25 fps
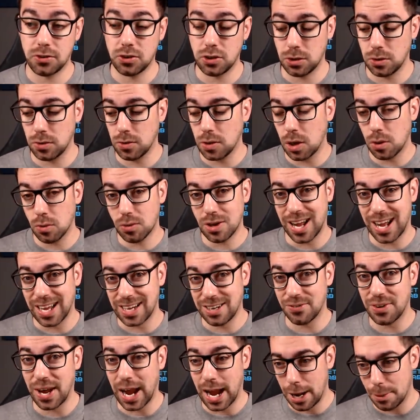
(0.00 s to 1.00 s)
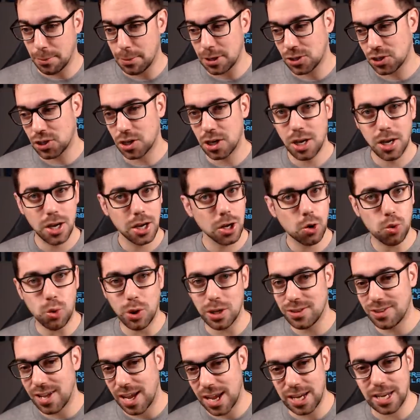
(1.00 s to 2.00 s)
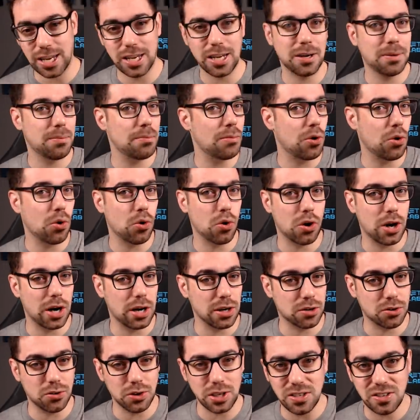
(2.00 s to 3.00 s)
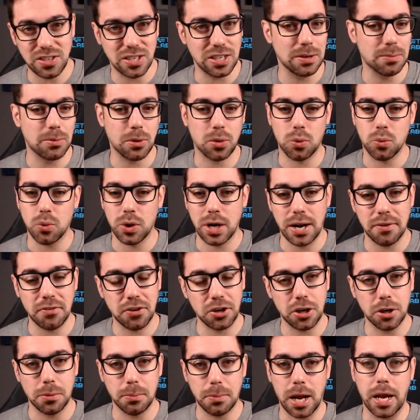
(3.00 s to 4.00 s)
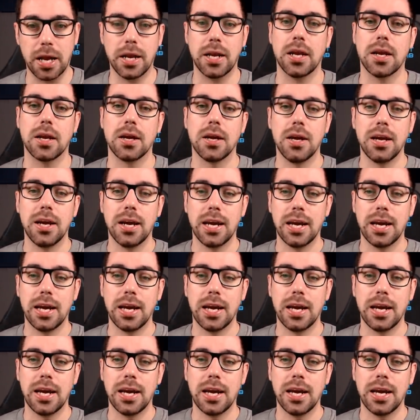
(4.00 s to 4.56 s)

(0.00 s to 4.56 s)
So you know kind of how much quantanium or agricium or whatever you're mining